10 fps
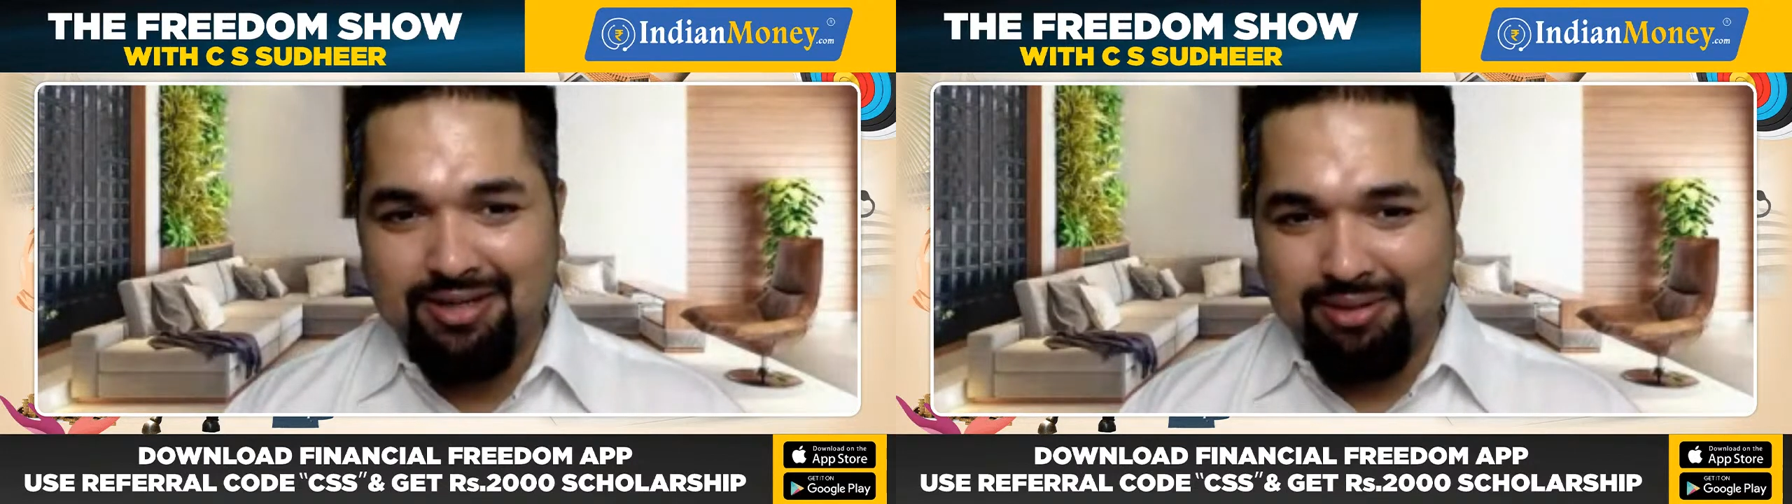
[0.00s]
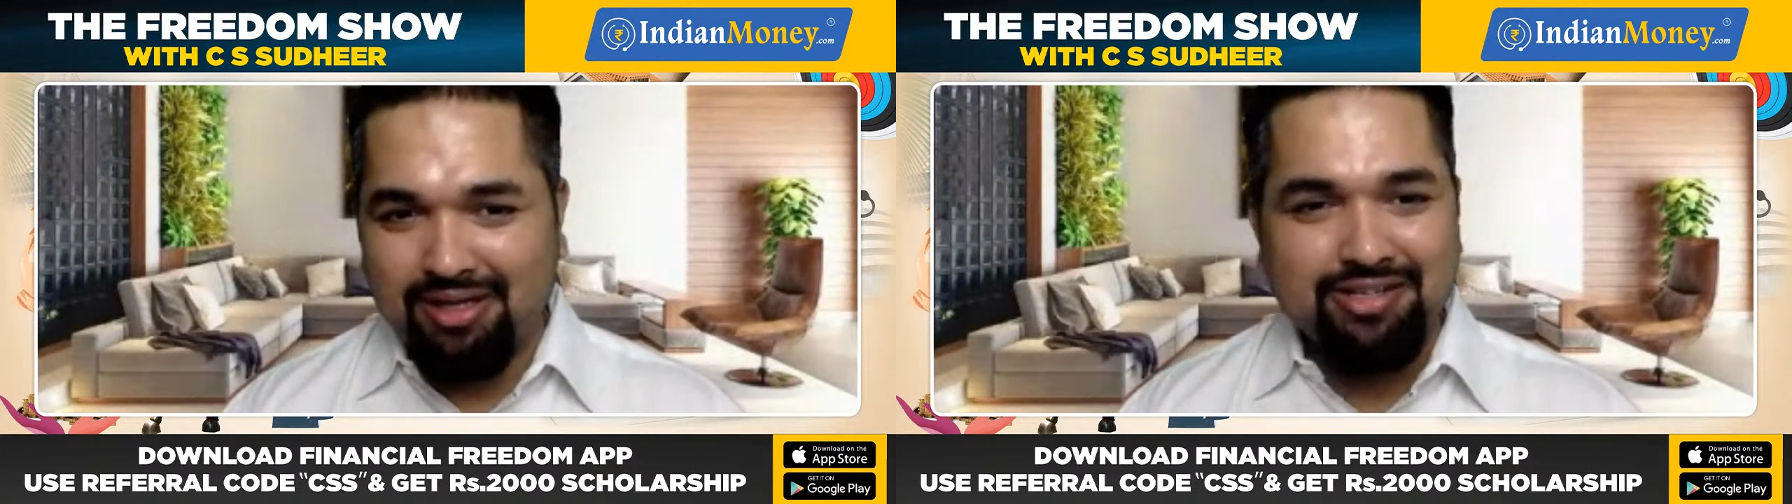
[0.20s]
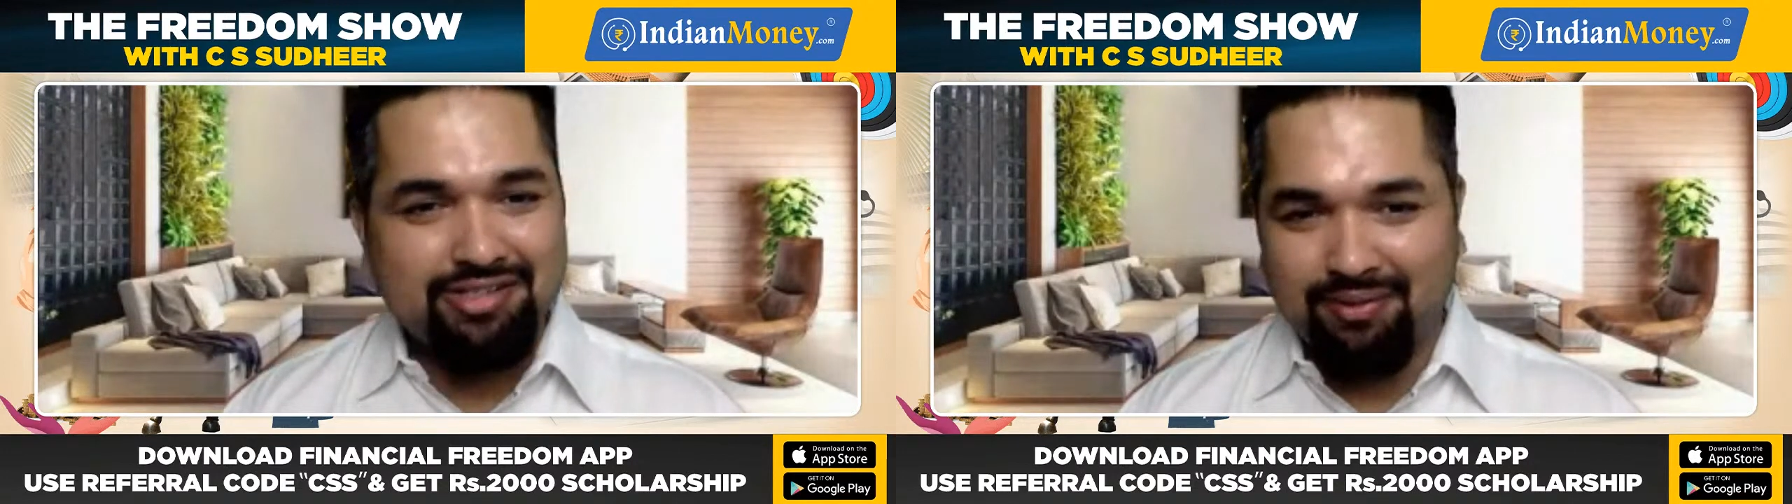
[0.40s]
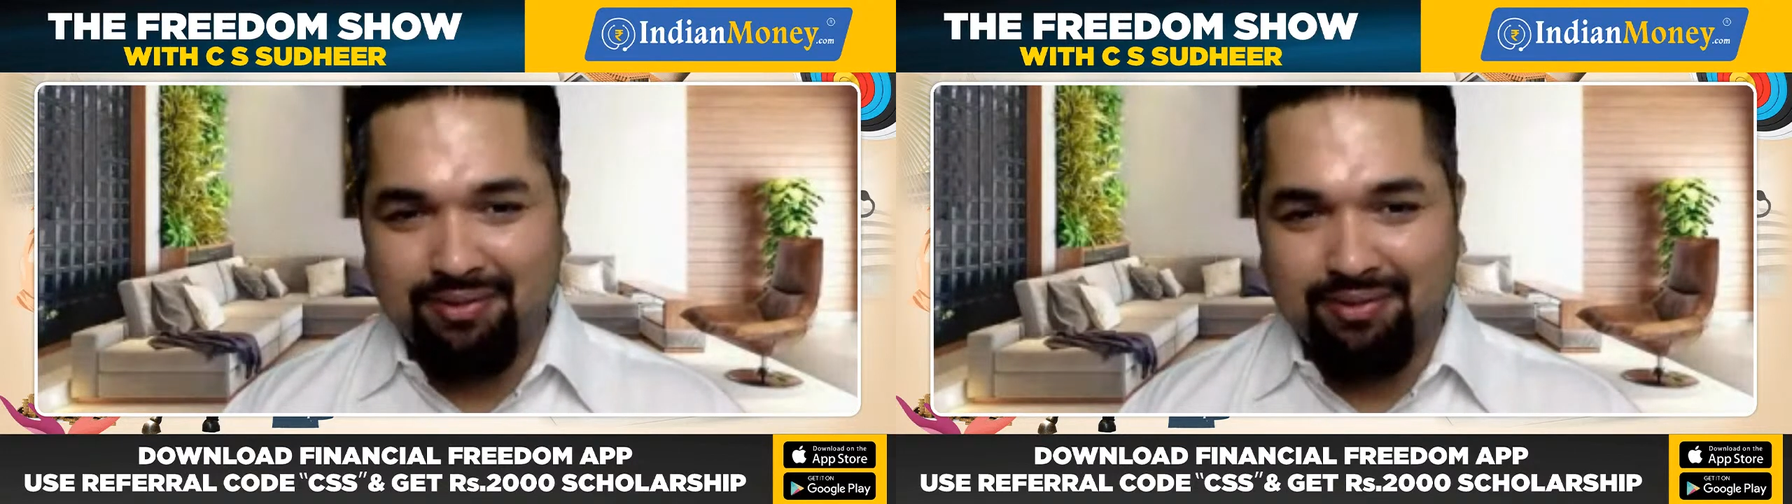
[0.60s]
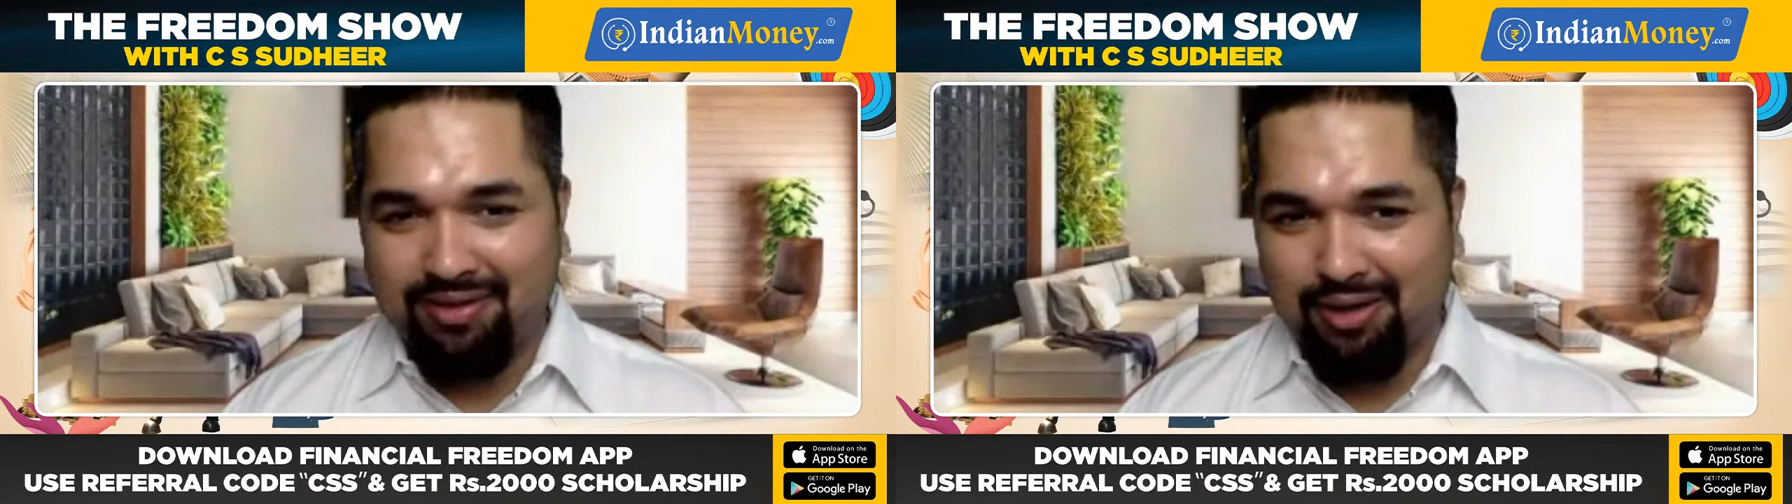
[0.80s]
because it's a
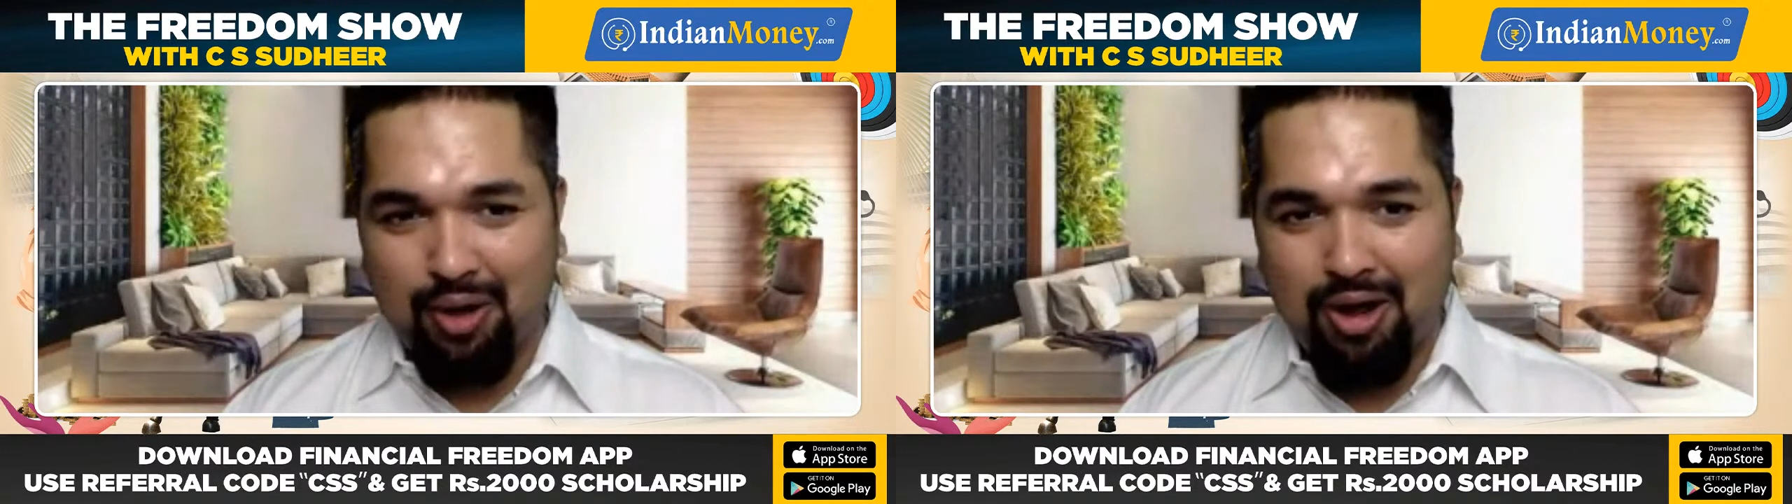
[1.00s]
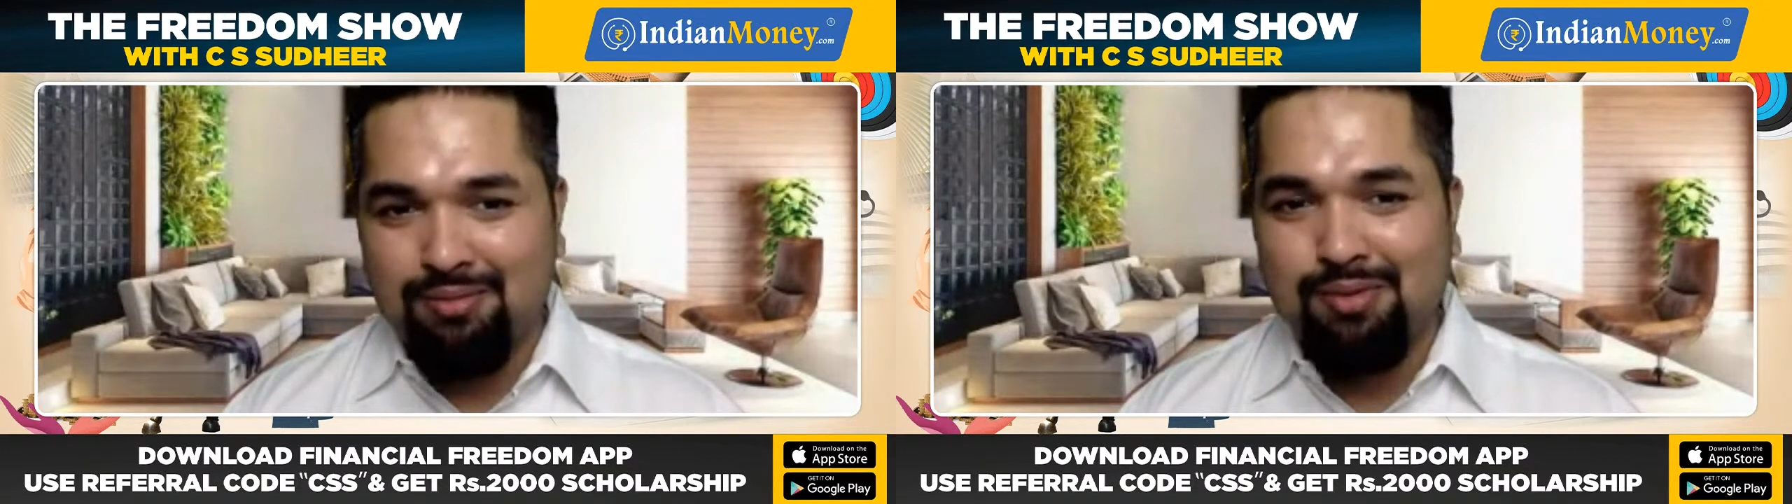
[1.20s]
very long book.